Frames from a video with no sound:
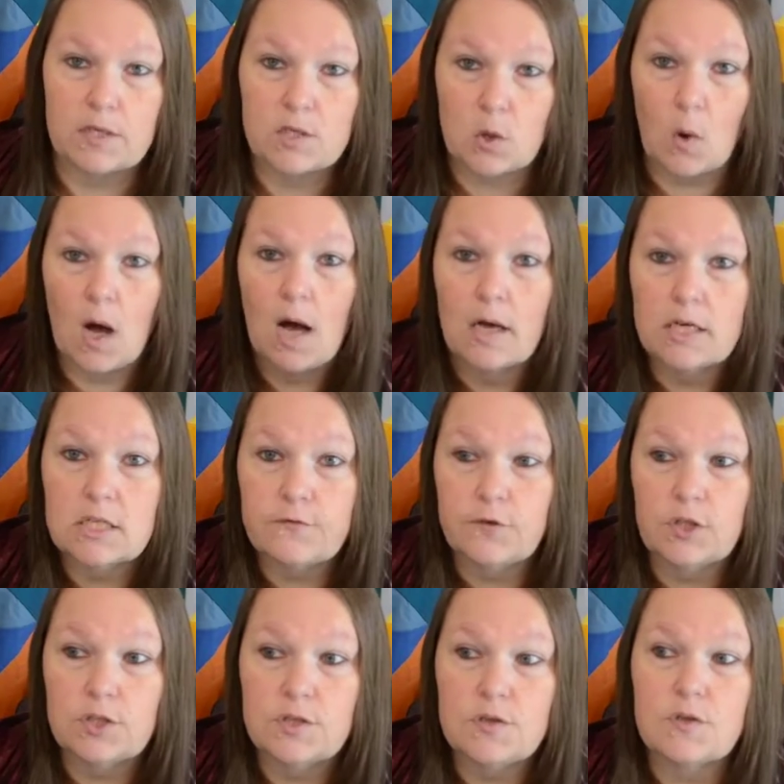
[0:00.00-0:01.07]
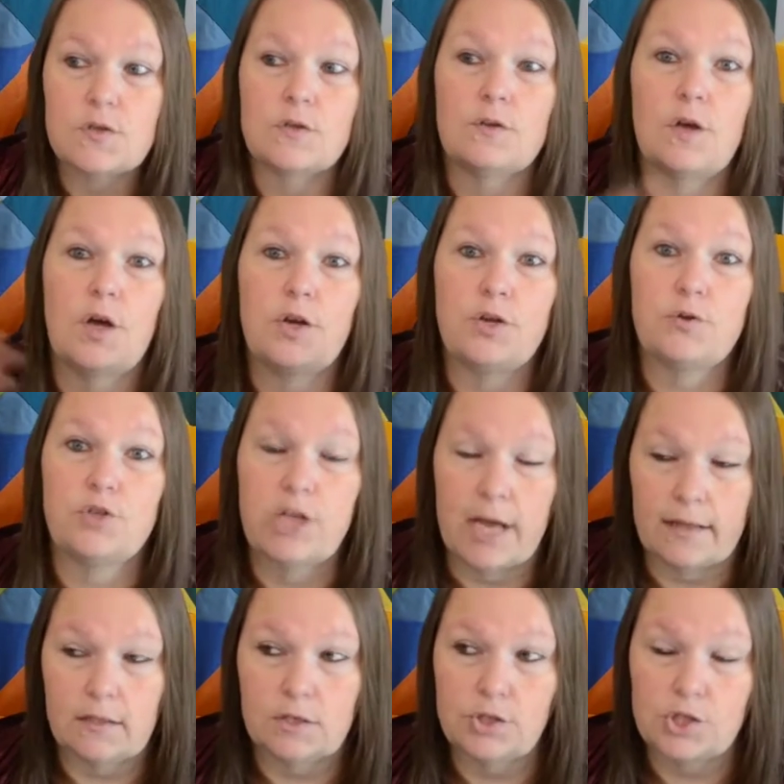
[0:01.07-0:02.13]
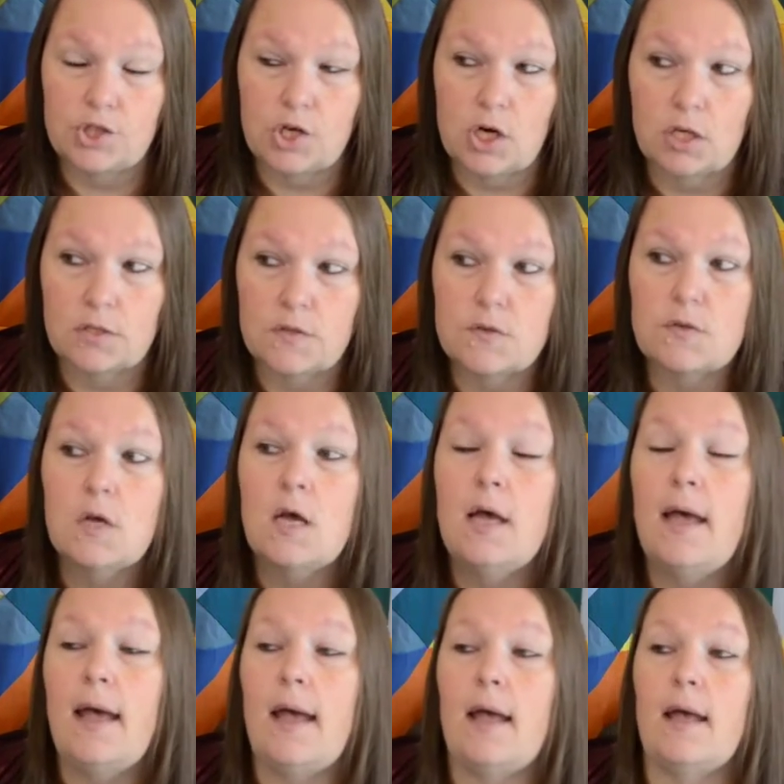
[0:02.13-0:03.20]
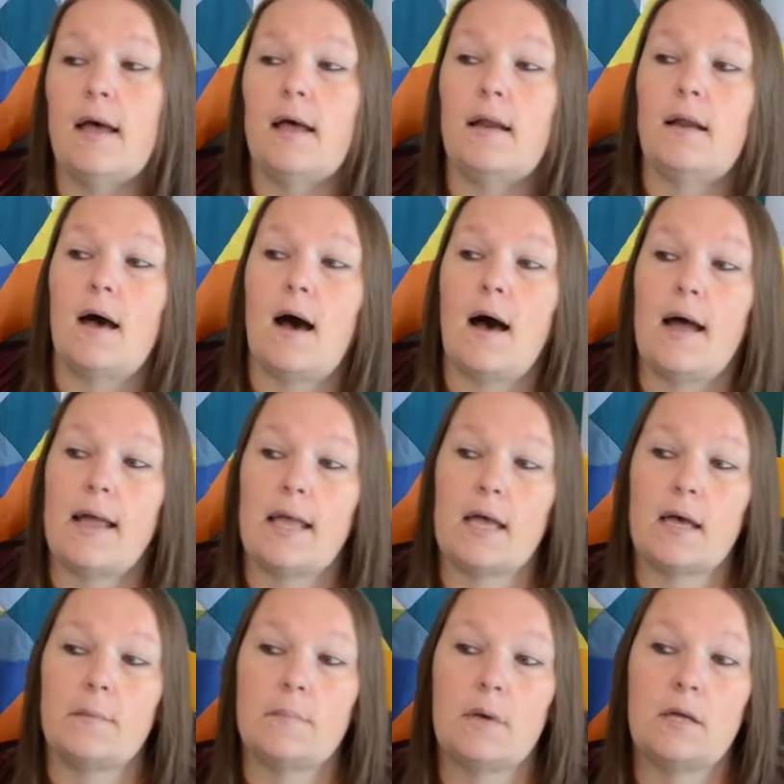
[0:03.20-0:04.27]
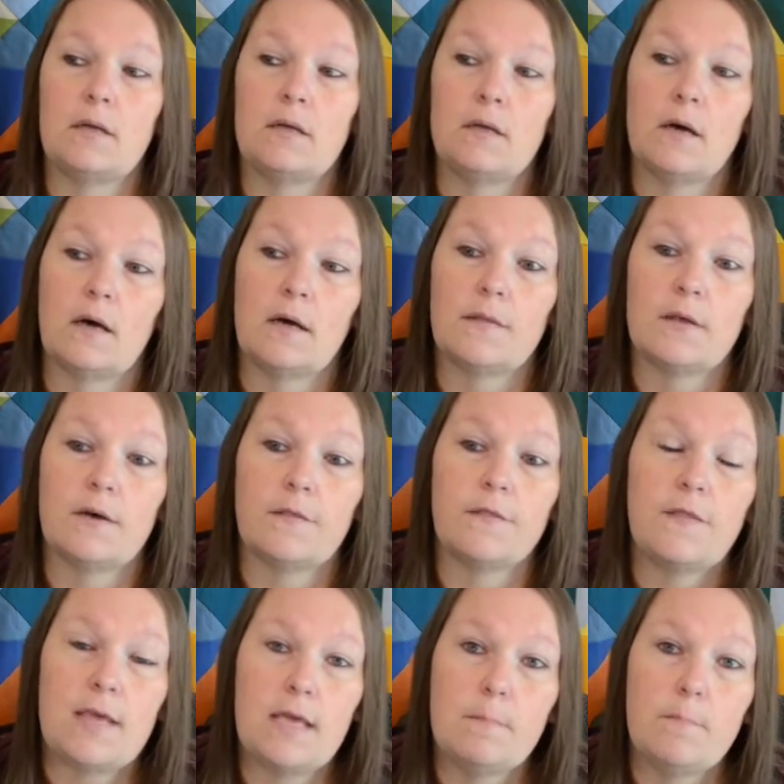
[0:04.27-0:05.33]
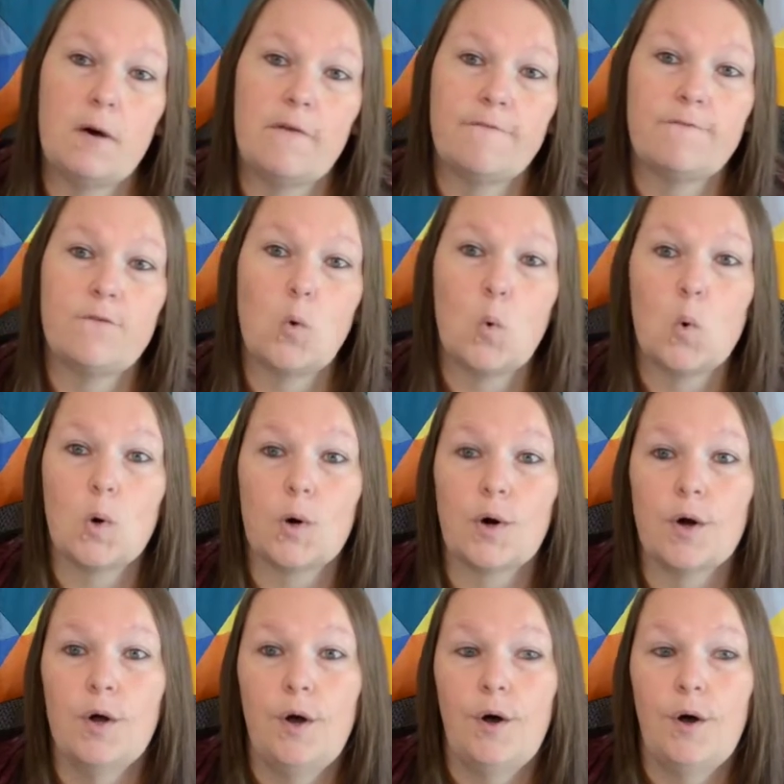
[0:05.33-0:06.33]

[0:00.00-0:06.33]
So August 1st, a new challenge starts, and the theme for